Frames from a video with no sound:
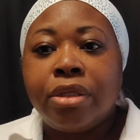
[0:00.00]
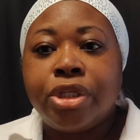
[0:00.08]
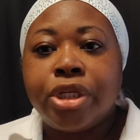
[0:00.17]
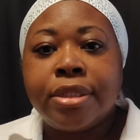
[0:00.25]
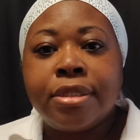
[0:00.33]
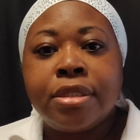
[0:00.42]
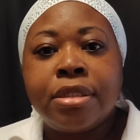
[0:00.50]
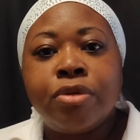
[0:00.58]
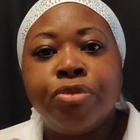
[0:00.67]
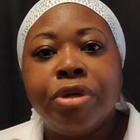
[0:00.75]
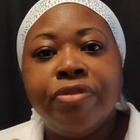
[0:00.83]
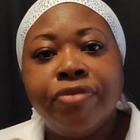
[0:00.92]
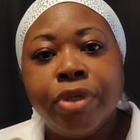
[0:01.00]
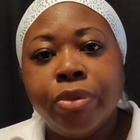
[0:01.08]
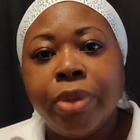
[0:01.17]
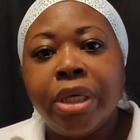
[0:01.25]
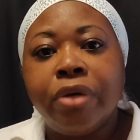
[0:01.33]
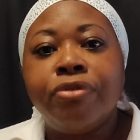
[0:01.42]
just
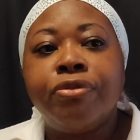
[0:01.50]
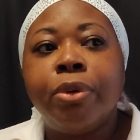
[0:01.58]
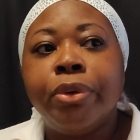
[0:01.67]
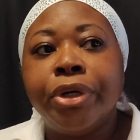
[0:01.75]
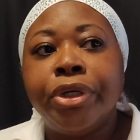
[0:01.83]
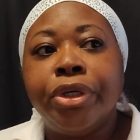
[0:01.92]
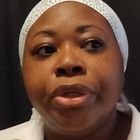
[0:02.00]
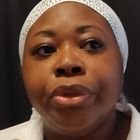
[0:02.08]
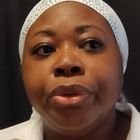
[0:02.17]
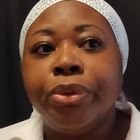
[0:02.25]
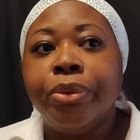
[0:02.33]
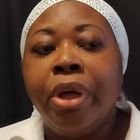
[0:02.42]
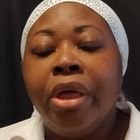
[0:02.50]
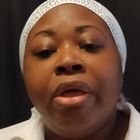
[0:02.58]
reviewing for you